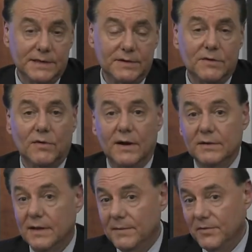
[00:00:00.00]
They require
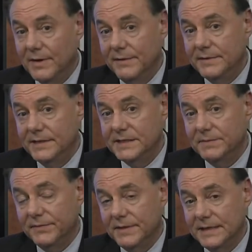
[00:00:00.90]
a lot more evidence
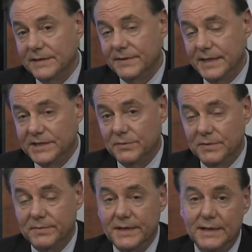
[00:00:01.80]
before they give an
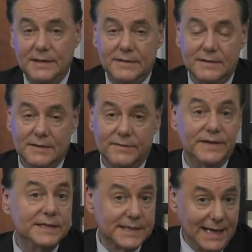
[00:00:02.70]
H-1B uh,
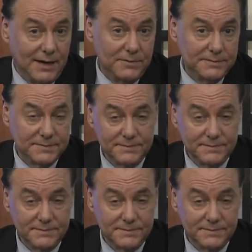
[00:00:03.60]
visa out.